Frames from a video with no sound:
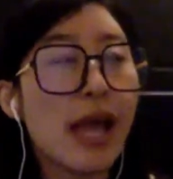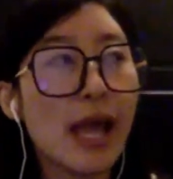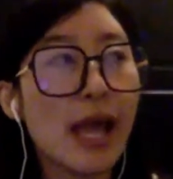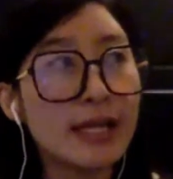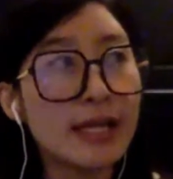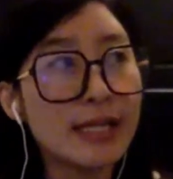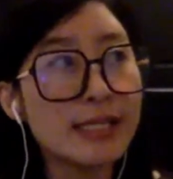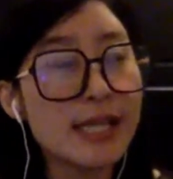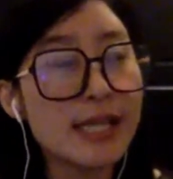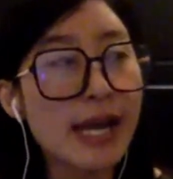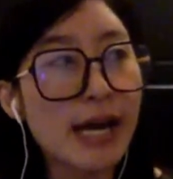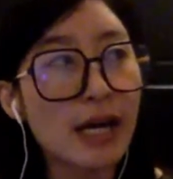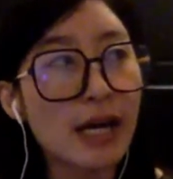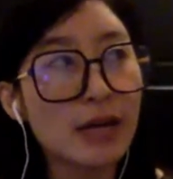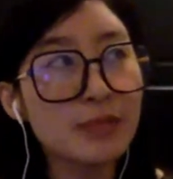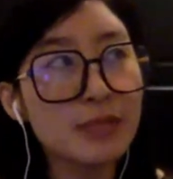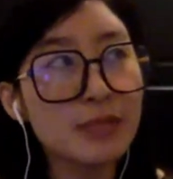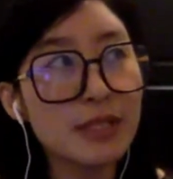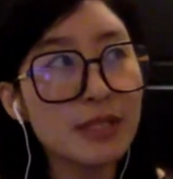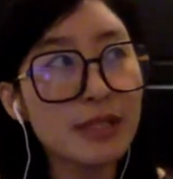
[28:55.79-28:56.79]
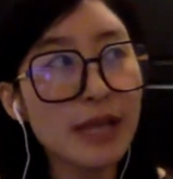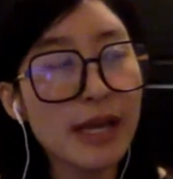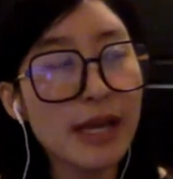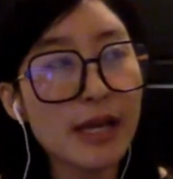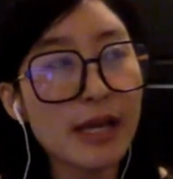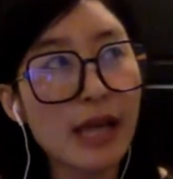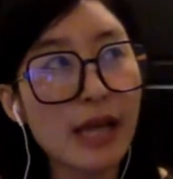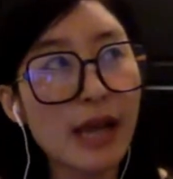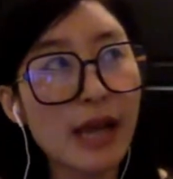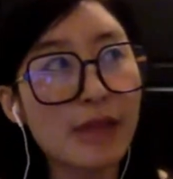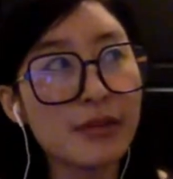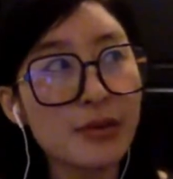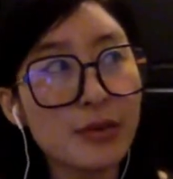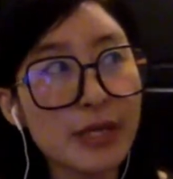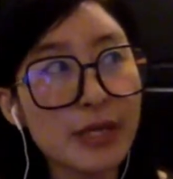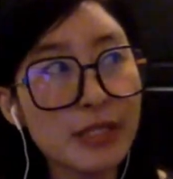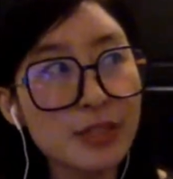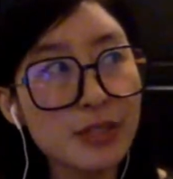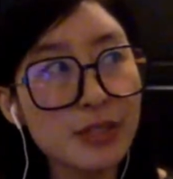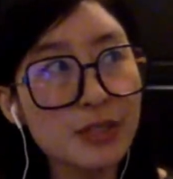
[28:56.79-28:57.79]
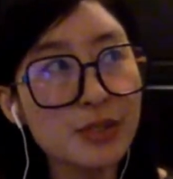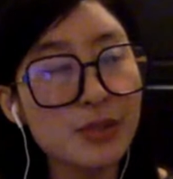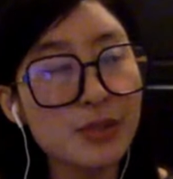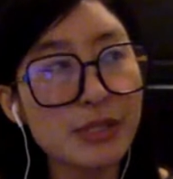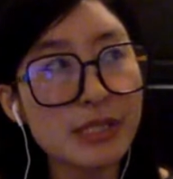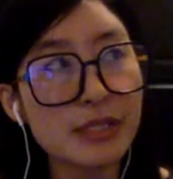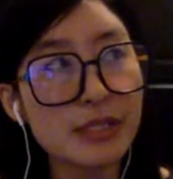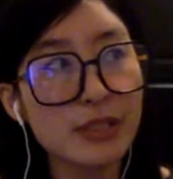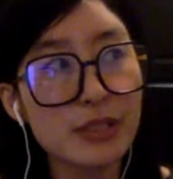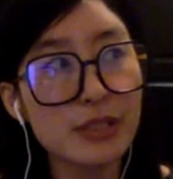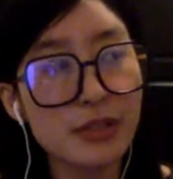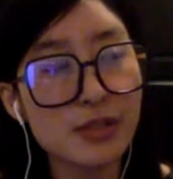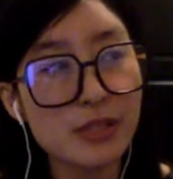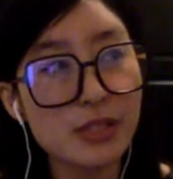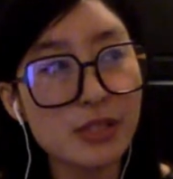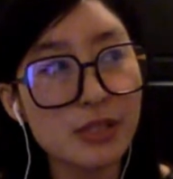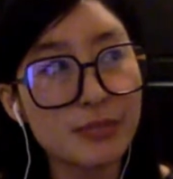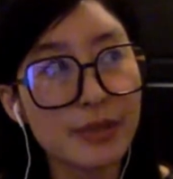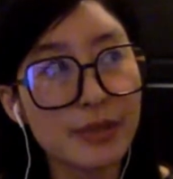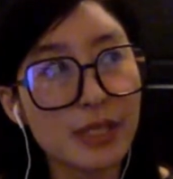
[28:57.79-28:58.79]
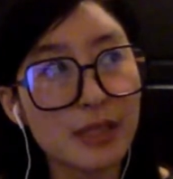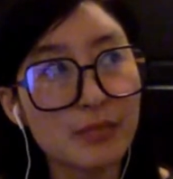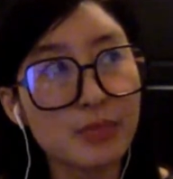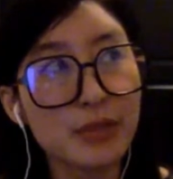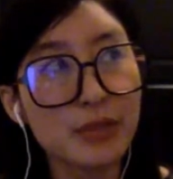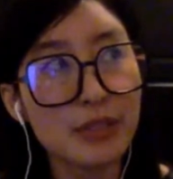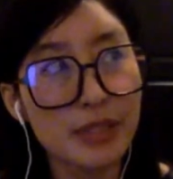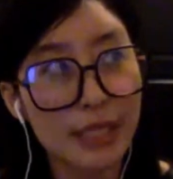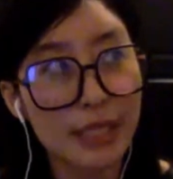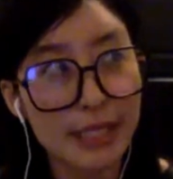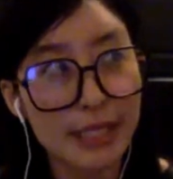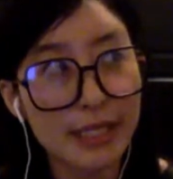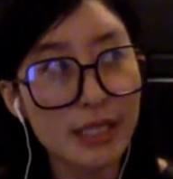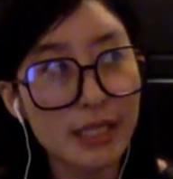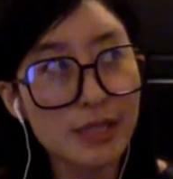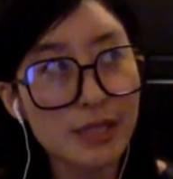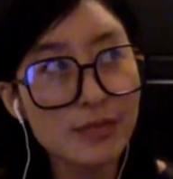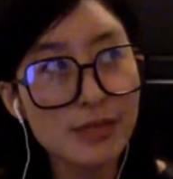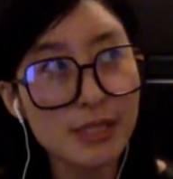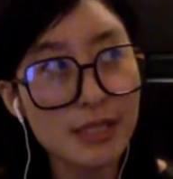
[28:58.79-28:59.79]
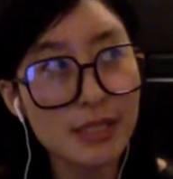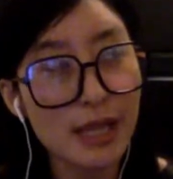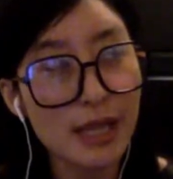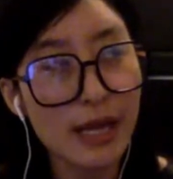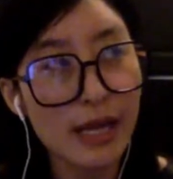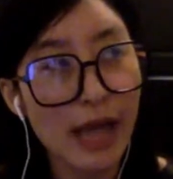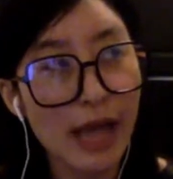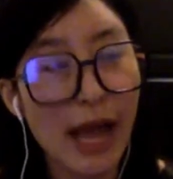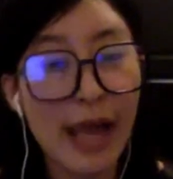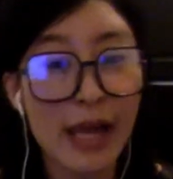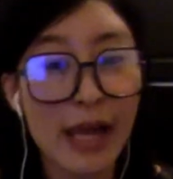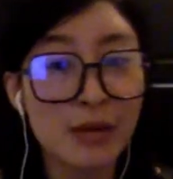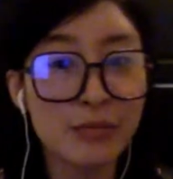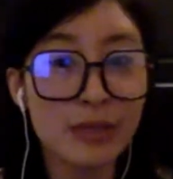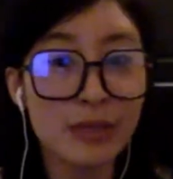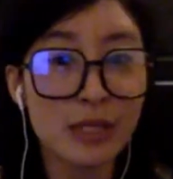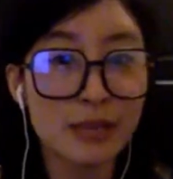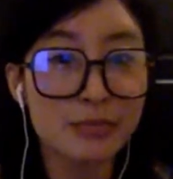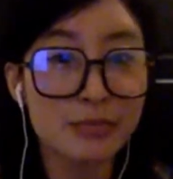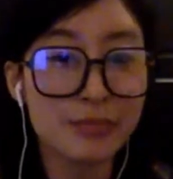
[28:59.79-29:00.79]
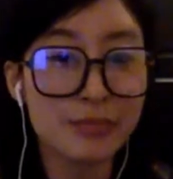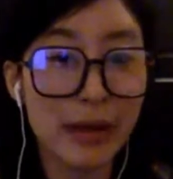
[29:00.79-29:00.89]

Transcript: And it's helped that everyone who is close to me believes that I am a